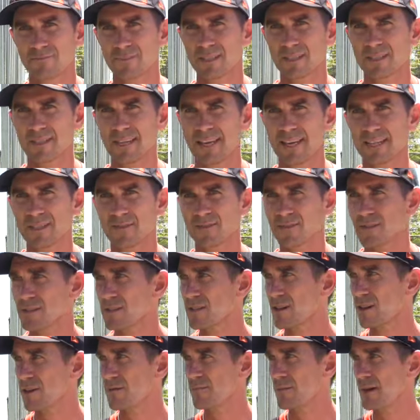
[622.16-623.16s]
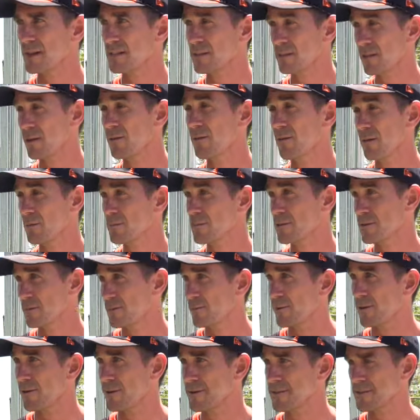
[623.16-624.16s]
stands for so much, so I'm
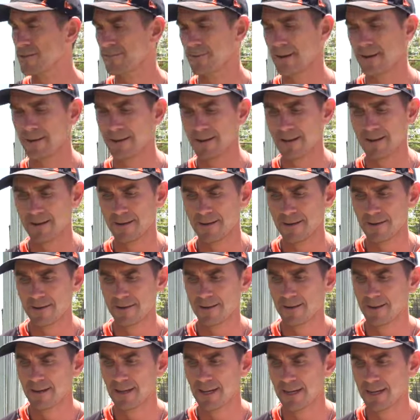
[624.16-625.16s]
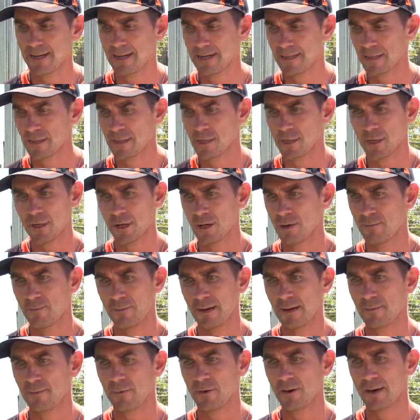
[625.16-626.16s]
surprised about that.
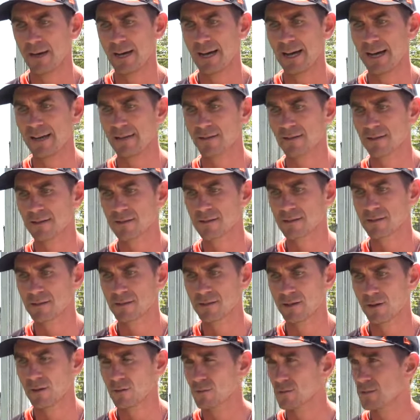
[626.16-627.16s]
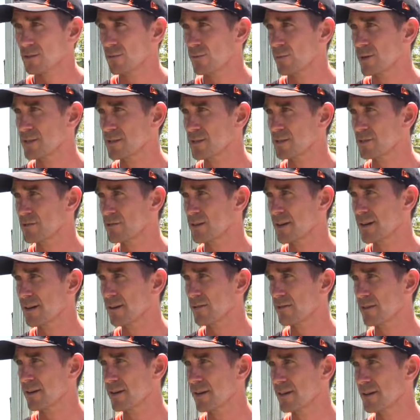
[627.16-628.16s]
Mate, my heart and soul's at West
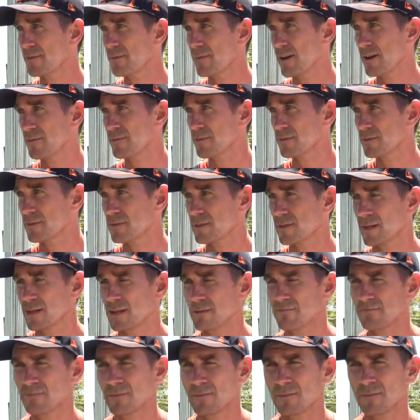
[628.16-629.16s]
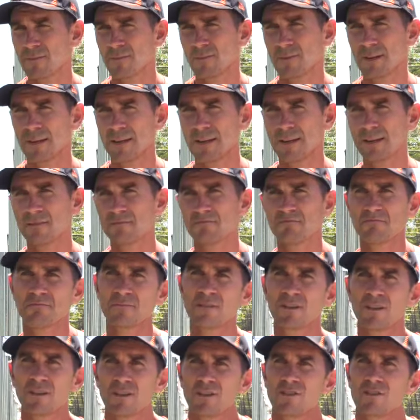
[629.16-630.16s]
Australian cricket at the moment, so
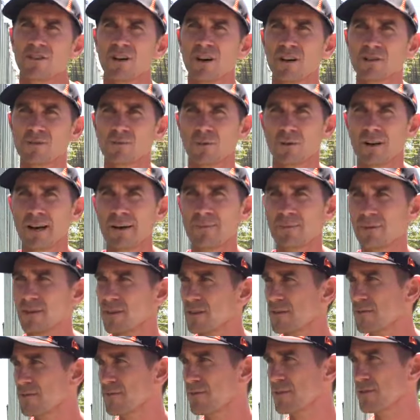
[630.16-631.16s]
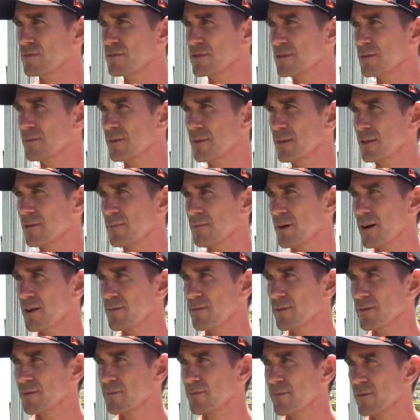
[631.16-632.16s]
who knows what will happen in the future, but at the
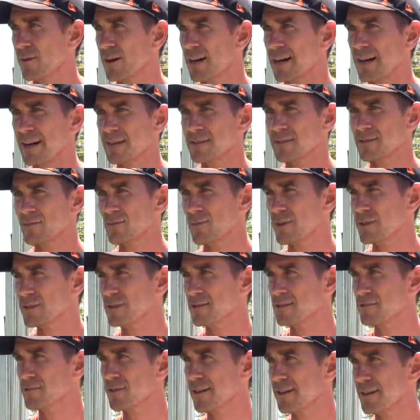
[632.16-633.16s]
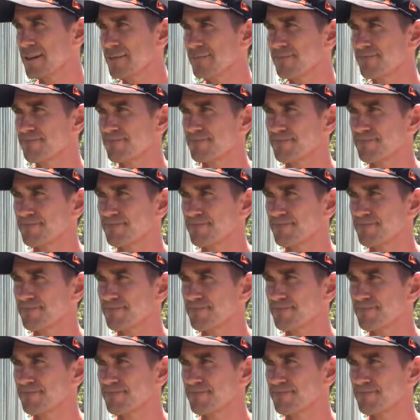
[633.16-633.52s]
moment my heart's in West Australia.